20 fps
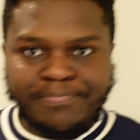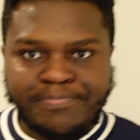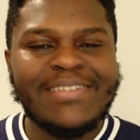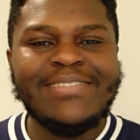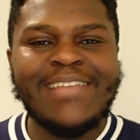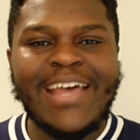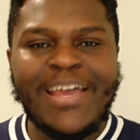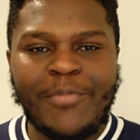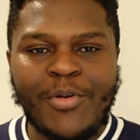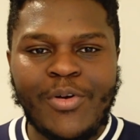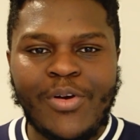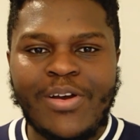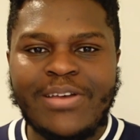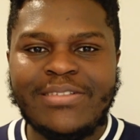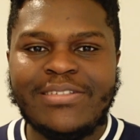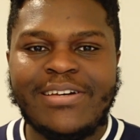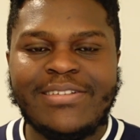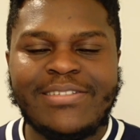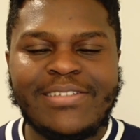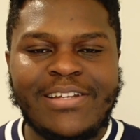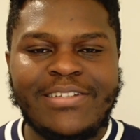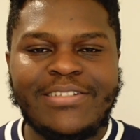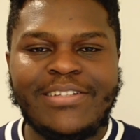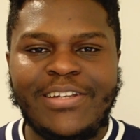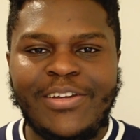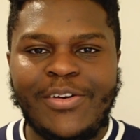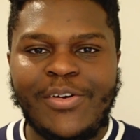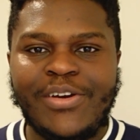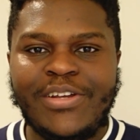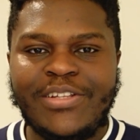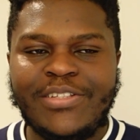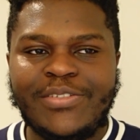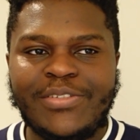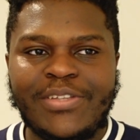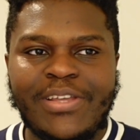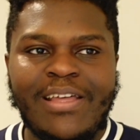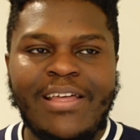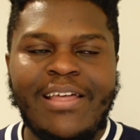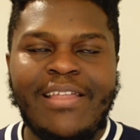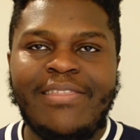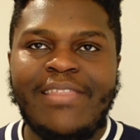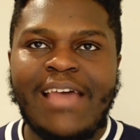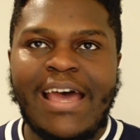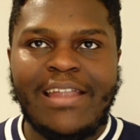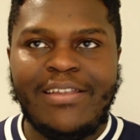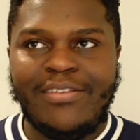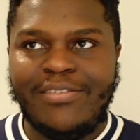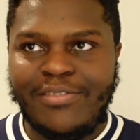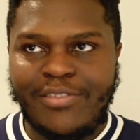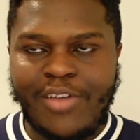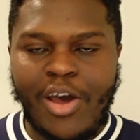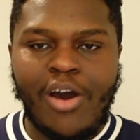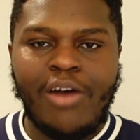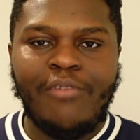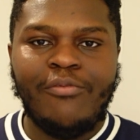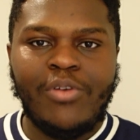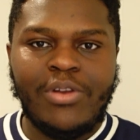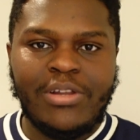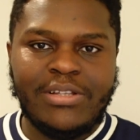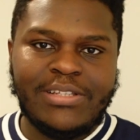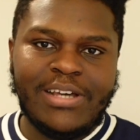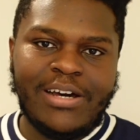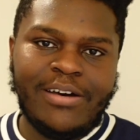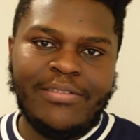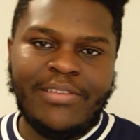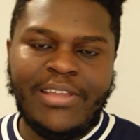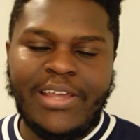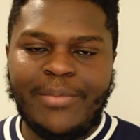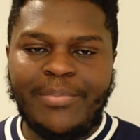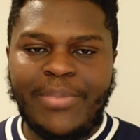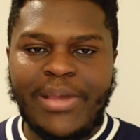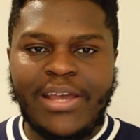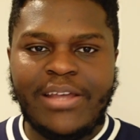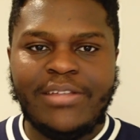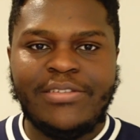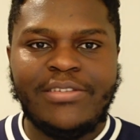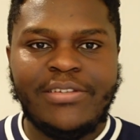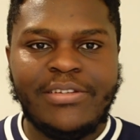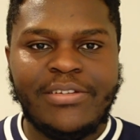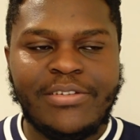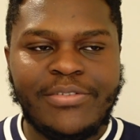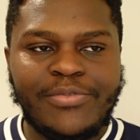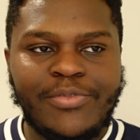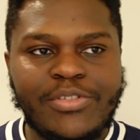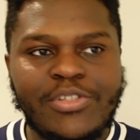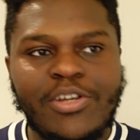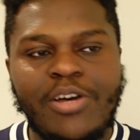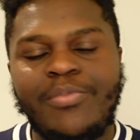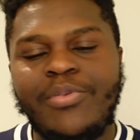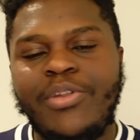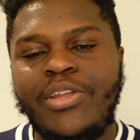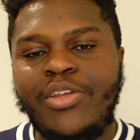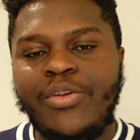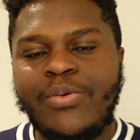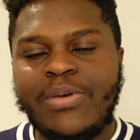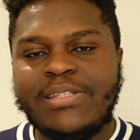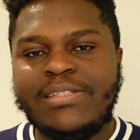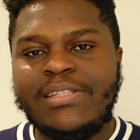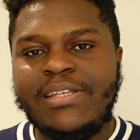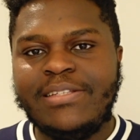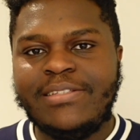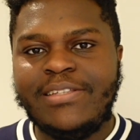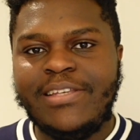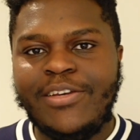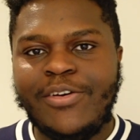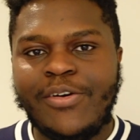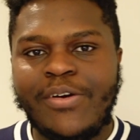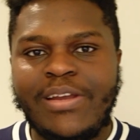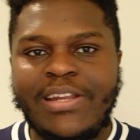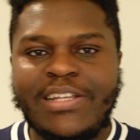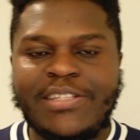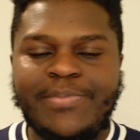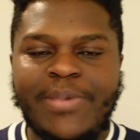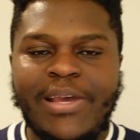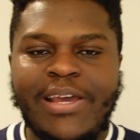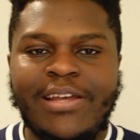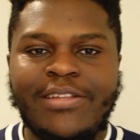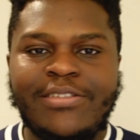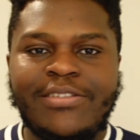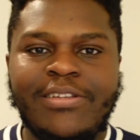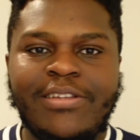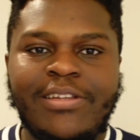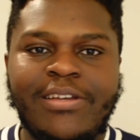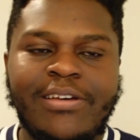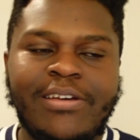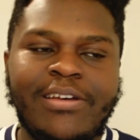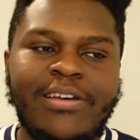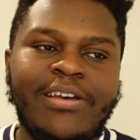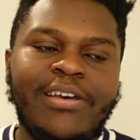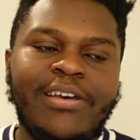Stable coins are essentially coins that aren't volatile. They are paired to, for example, the USDC coin is paired to the